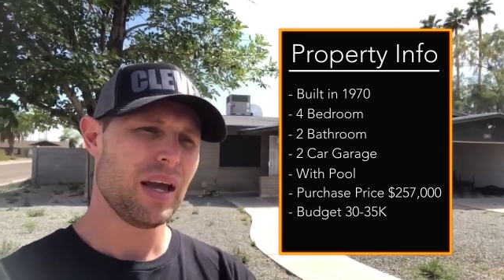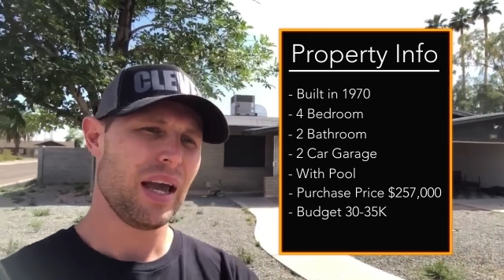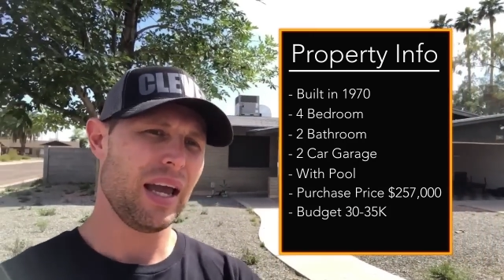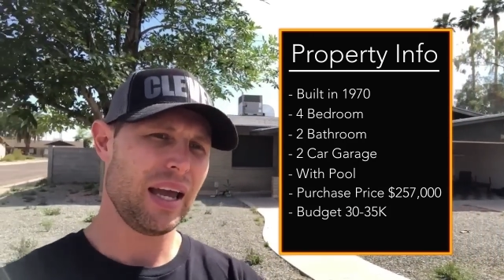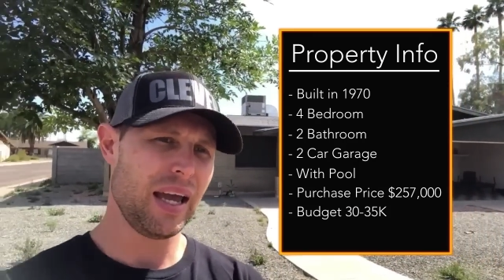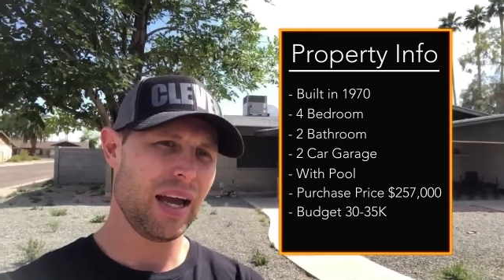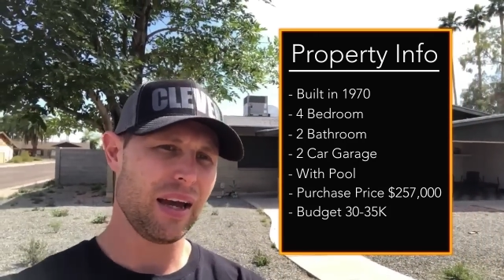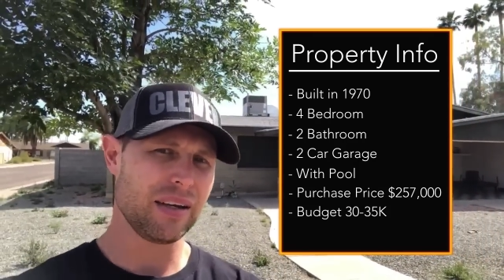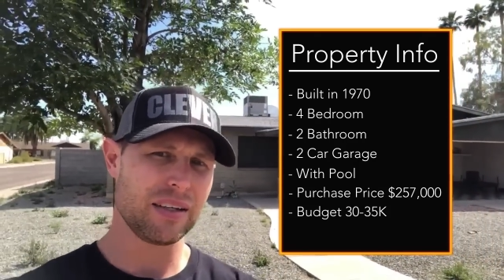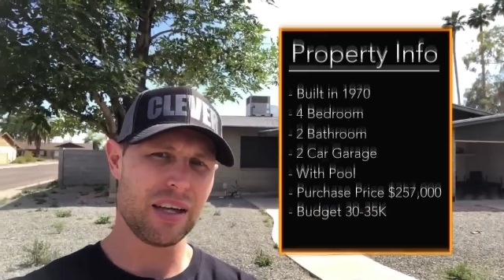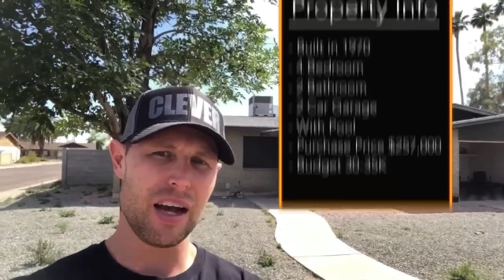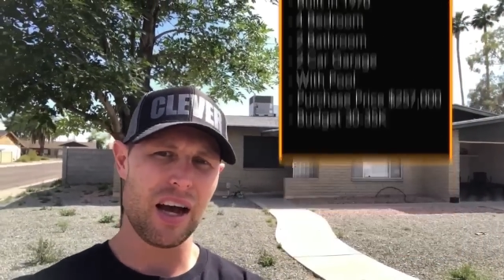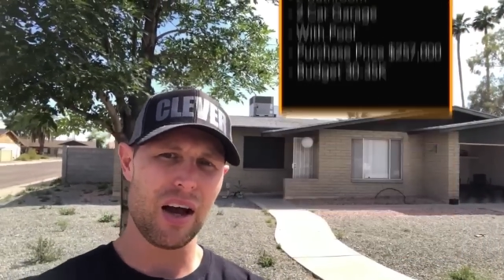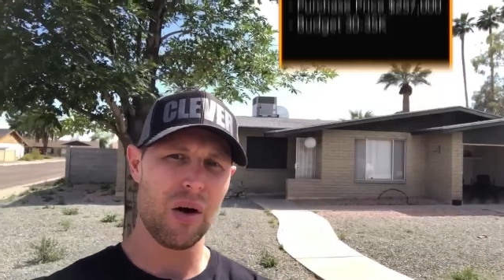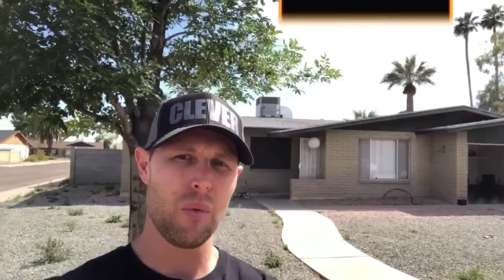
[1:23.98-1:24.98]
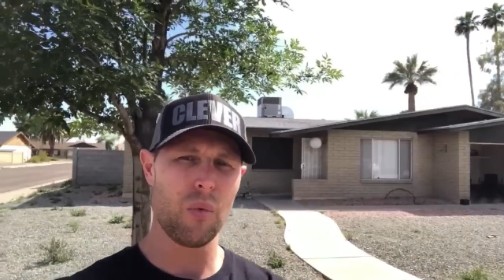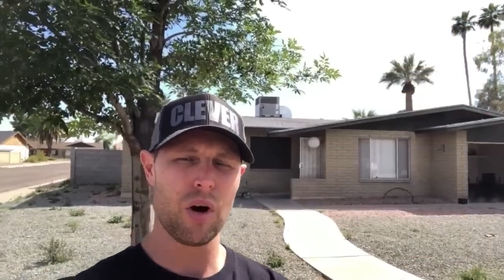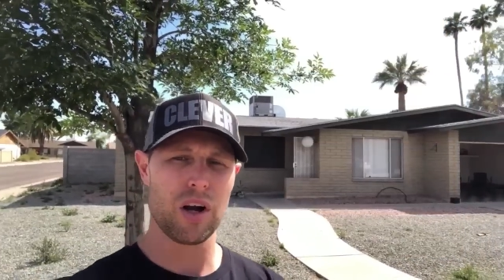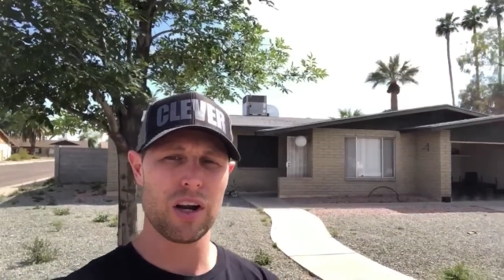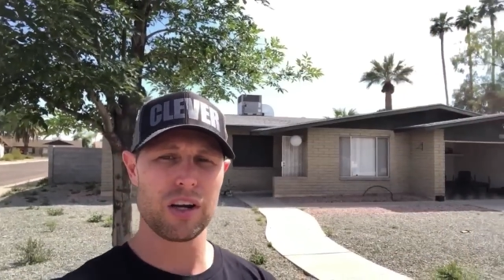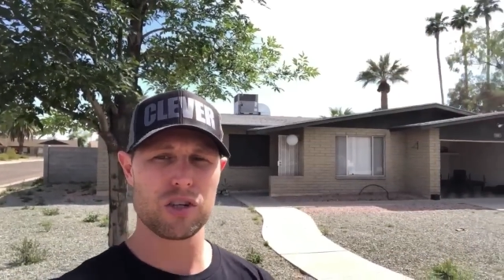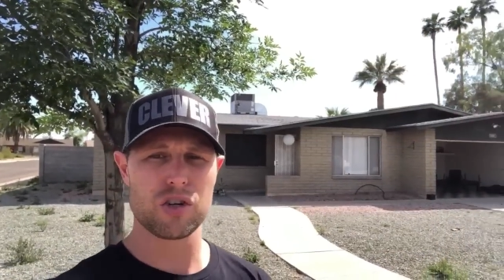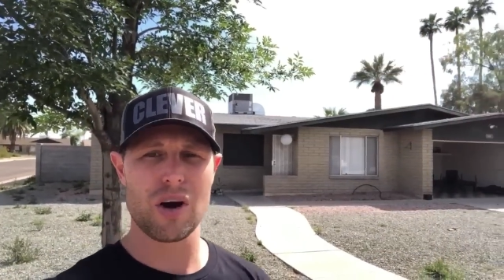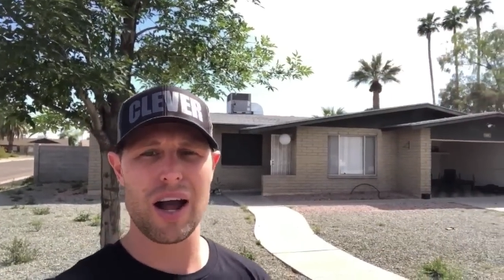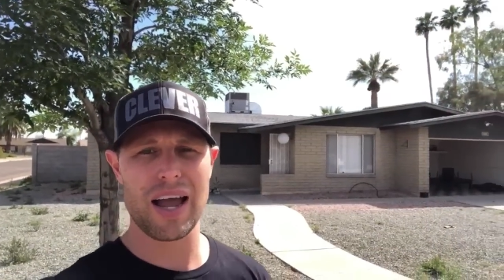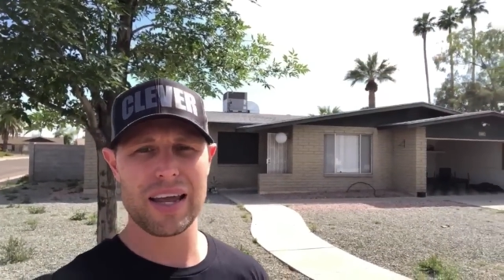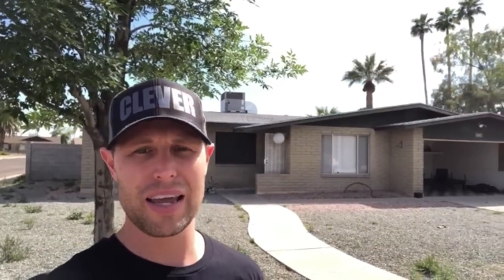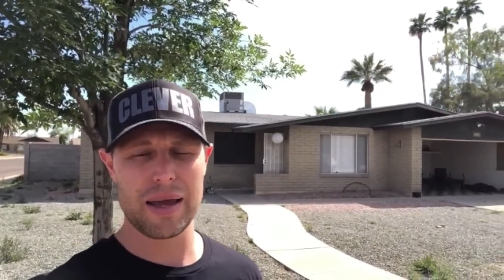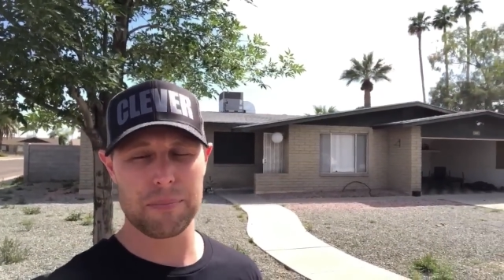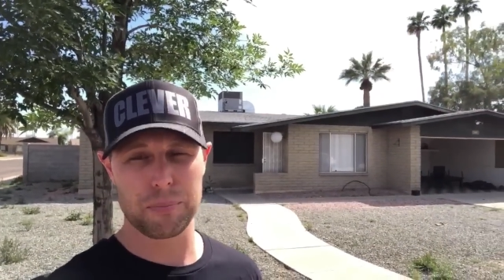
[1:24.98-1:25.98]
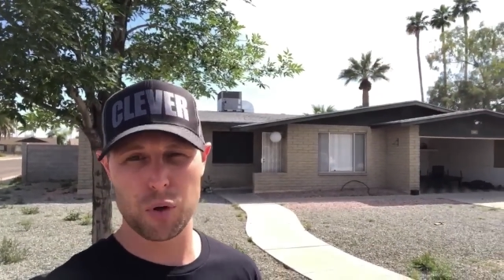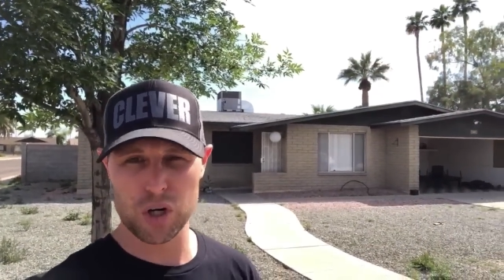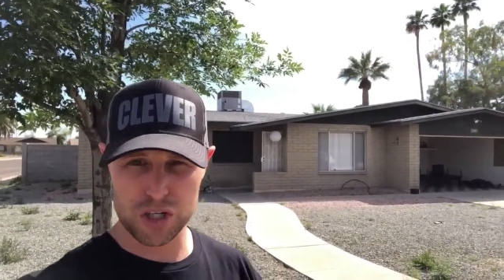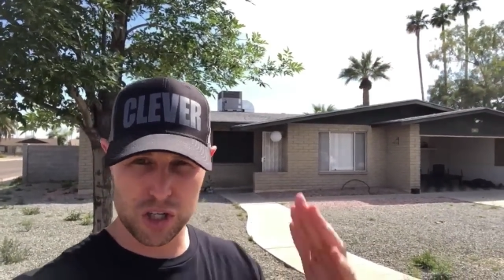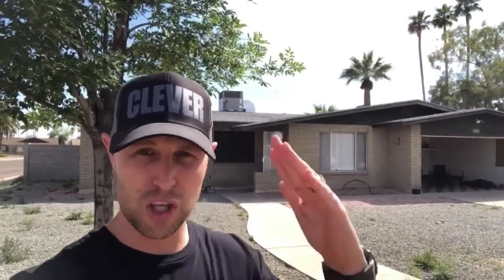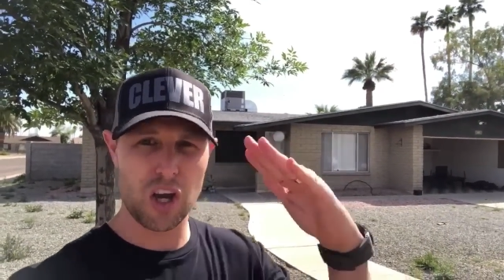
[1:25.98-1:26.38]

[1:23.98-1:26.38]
and we're gonna try and push